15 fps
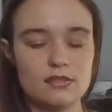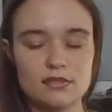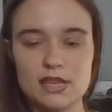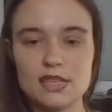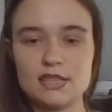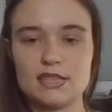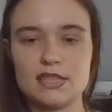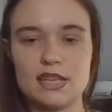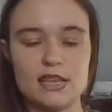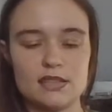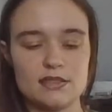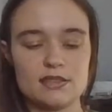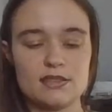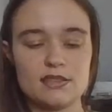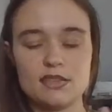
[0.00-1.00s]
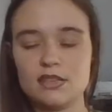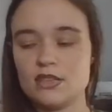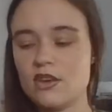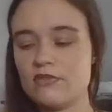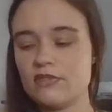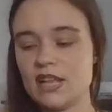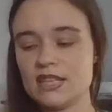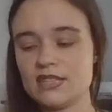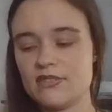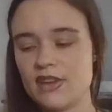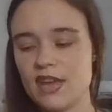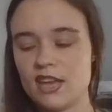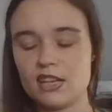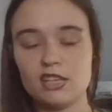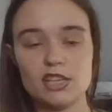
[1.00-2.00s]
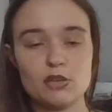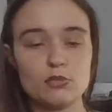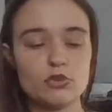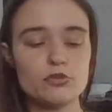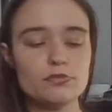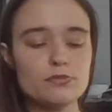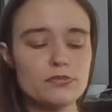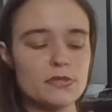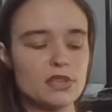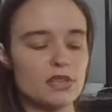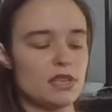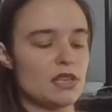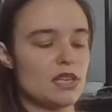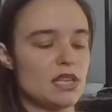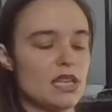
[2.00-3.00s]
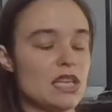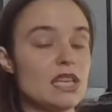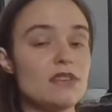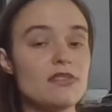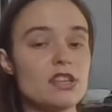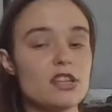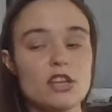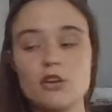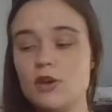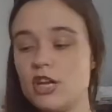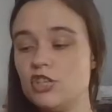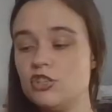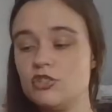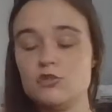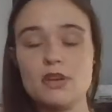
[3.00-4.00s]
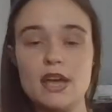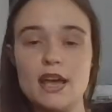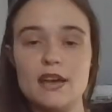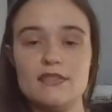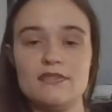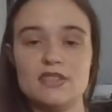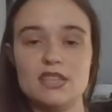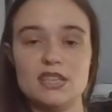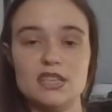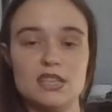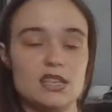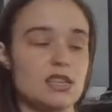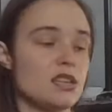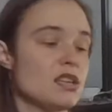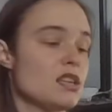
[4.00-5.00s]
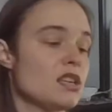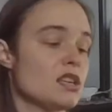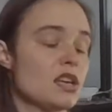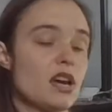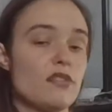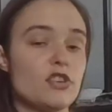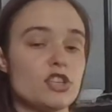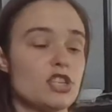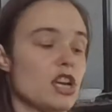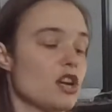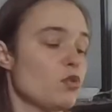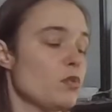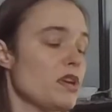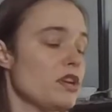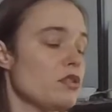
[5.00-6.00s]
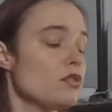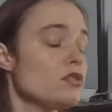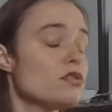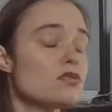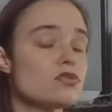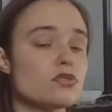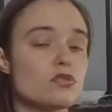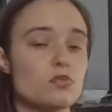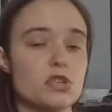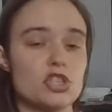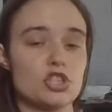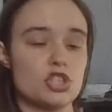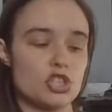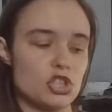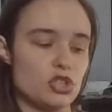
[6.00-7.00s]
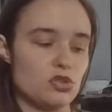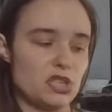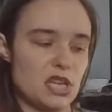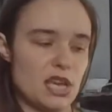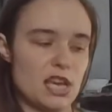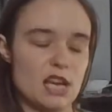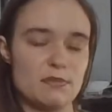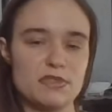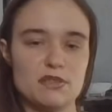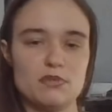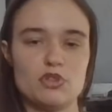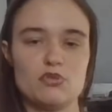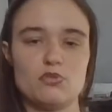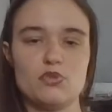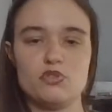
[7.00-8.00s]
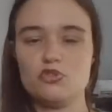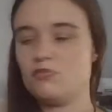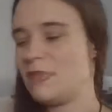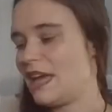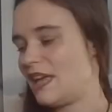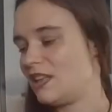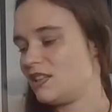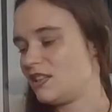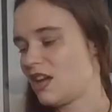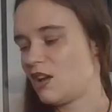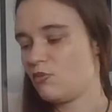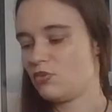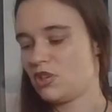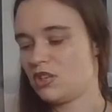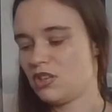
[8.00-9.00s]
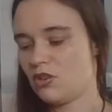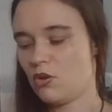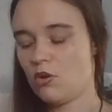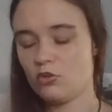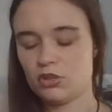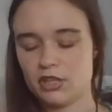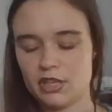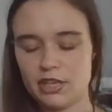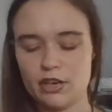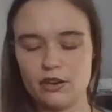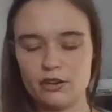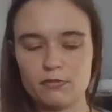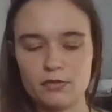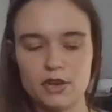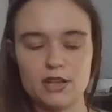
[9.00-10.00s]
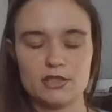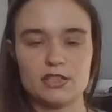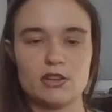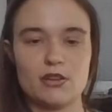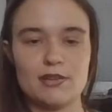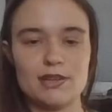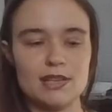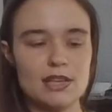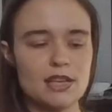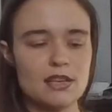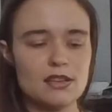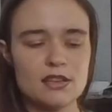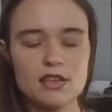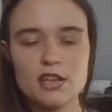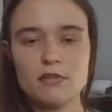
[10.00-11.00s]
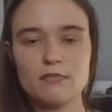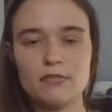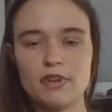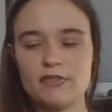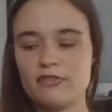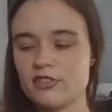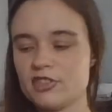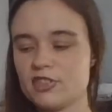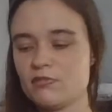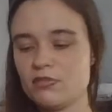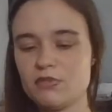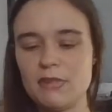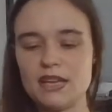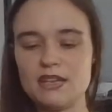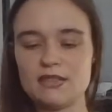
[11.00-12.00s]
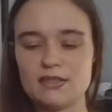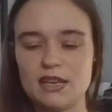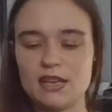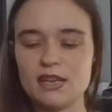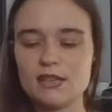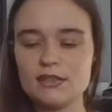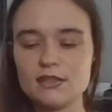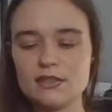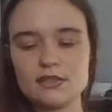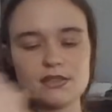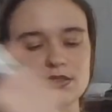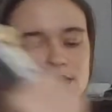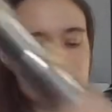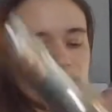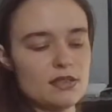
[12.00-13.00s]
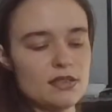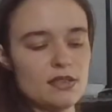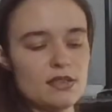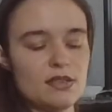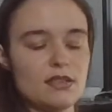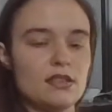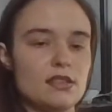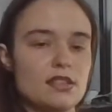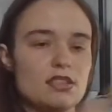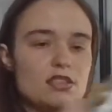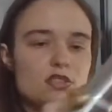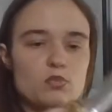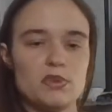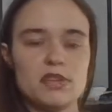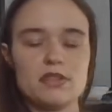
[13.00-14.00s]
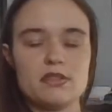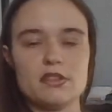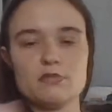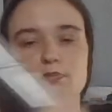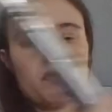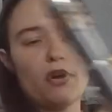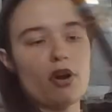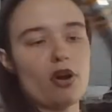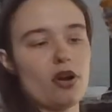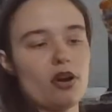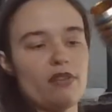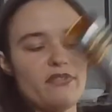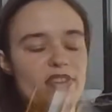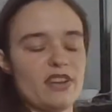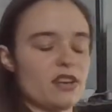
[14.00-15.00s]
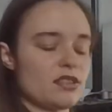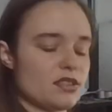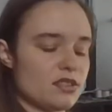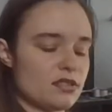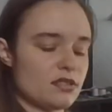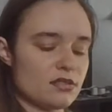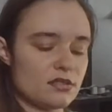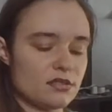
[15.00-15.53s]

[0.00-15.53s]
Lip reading: nice size. You have lots of handling room. Even though I do have the covertech wheels, which do take up some of the room, and I wouldn't hold it here consequently, but for someone my size, this width is perfect.